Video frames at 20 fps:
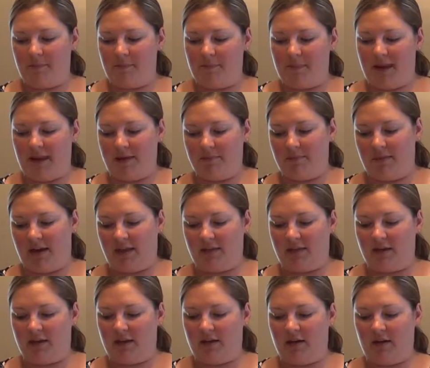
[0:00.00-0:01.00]
main
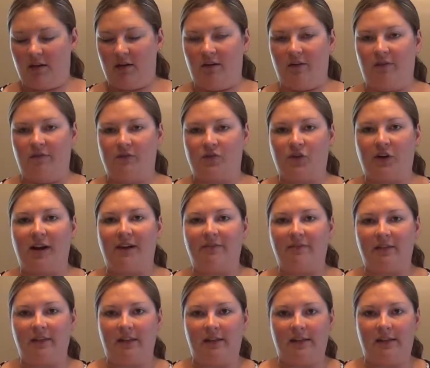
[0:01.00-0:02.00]
method of
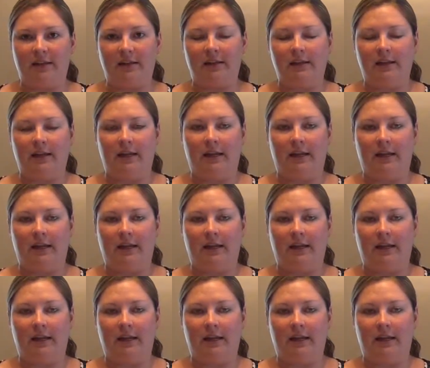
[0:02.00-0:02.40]
traveling